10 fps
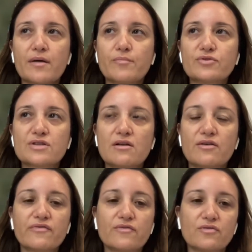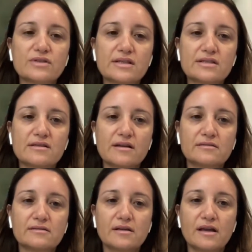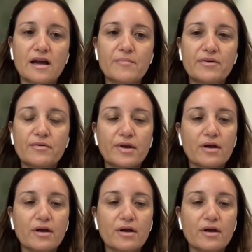puts a lot of doses, then the upper airway